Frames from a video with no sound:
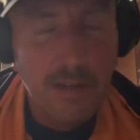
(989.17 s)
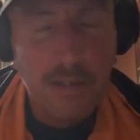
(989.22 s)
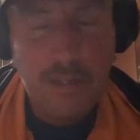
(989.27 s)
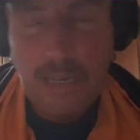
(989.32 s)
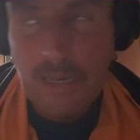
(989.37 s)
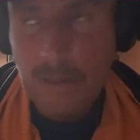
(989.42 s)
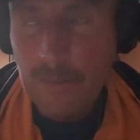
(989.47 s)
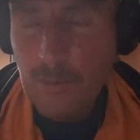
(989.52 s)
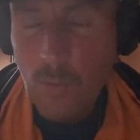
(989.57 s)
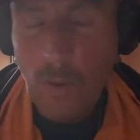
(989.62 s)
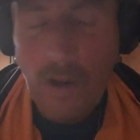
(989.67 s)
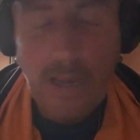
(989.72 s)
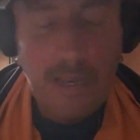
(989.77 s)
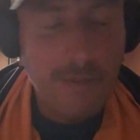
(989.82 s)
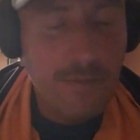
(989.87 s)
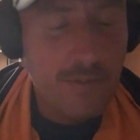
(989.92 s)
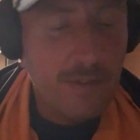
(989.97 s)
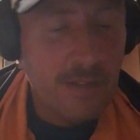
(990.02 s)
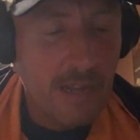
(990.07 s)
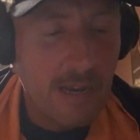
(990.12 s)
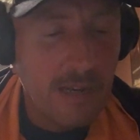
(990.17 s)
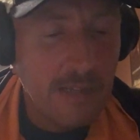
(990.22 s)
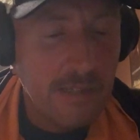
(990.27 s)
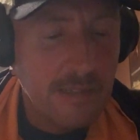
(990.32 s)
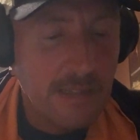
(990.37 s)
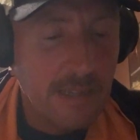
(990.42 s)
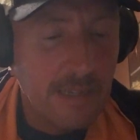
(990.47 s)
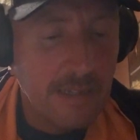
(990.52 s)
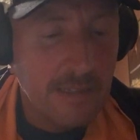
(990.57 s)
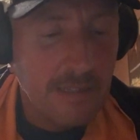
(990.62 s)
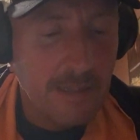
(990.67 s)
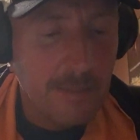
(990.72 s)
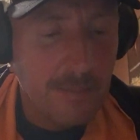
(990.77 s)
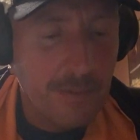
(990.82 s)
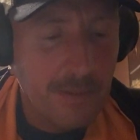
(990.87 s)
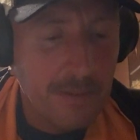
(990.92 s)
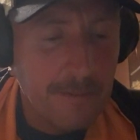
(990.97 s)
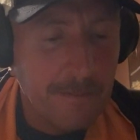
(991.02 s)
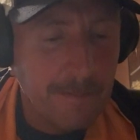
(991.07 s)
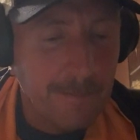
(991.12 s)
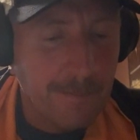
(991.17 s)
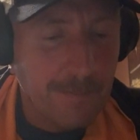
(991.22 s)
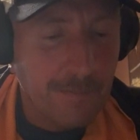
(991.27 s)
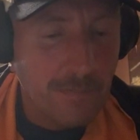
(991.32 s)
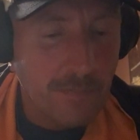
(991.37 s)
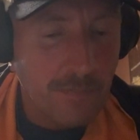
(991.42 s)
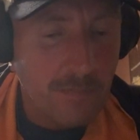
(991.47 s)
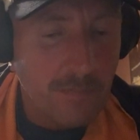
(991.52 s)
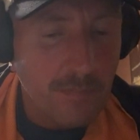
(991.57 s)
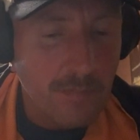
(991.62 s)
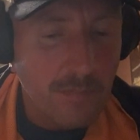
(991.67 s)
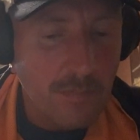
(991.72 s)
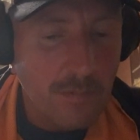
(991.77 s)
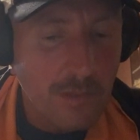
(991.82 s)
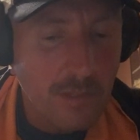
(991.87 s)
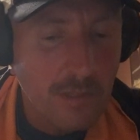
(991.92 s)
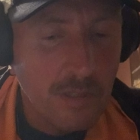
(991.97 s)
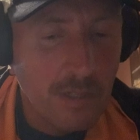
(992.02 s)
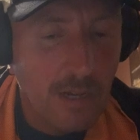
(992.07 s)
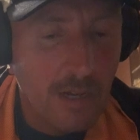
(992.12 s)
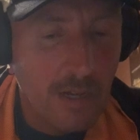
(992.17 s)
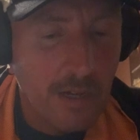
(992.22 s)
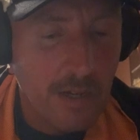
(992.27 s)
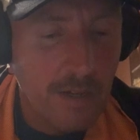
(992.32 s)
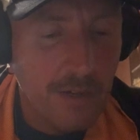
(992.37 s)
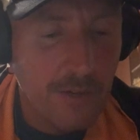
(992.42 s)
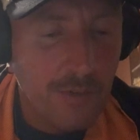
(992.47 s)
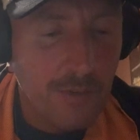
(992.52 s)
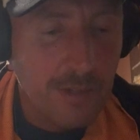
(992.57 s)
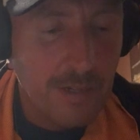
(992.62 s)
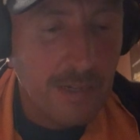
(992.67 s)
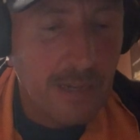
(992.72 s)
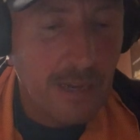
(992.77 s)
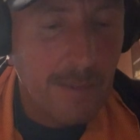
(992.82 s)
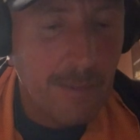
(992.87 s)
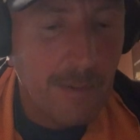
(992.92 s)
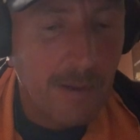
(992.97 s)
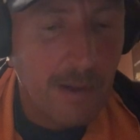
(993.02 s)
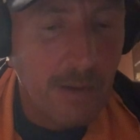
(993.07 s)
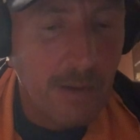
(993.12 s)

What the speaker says: Keeps waiting for the guy to say something. Doreen came by,